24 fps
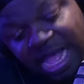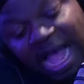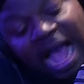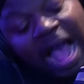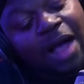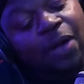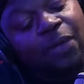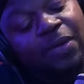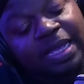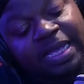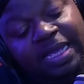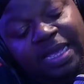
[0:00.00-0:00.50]

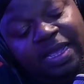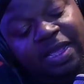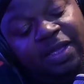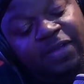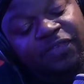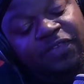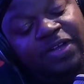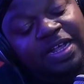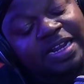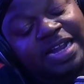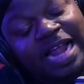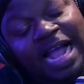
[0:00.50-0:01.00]
I would
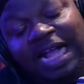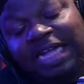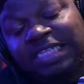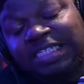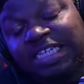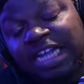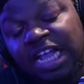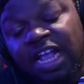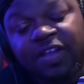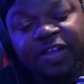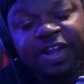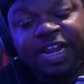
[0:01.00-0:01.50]
give
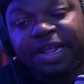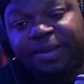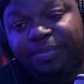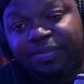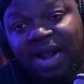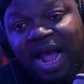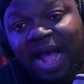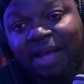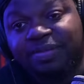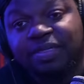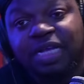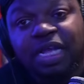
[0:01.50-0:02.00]
Nigerian their
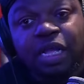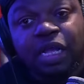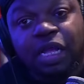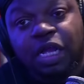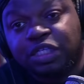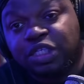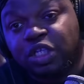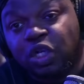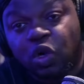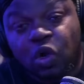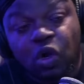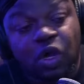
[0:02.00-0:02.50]
props
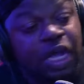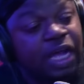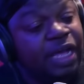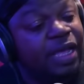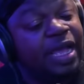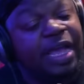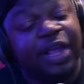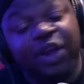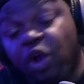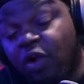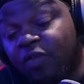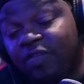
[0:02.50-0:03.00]
because in, in,
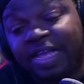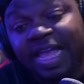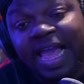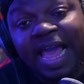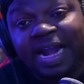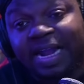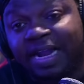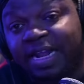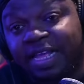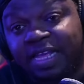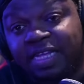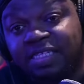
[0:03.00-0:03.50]
in, all
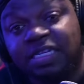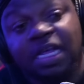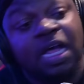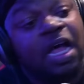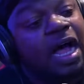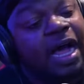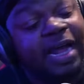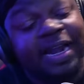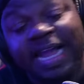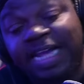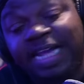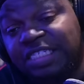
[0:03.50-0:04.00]
reality, is
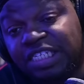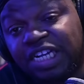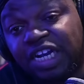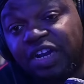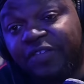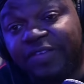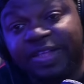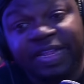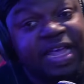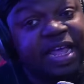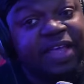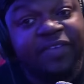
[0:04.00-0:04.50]
a
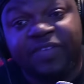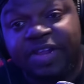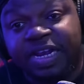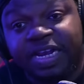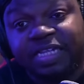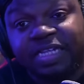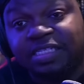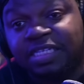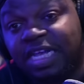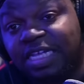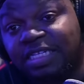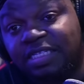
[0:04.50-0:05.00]
Nigerian
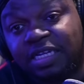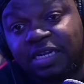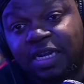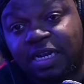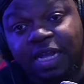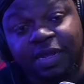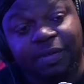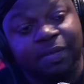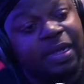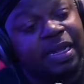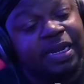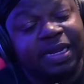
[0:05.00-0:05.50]
invented the
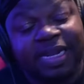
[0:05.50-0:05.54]
internet.